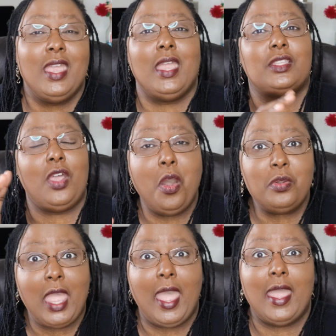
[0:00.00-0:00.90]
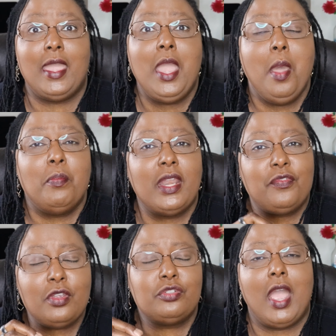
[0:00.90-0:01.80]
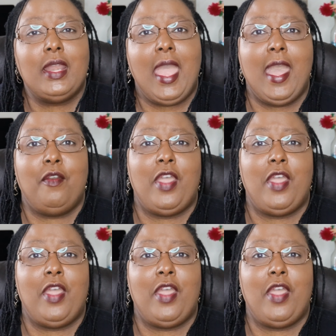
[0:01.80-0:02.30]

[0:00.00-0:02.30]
It's okay, but if you're trying to have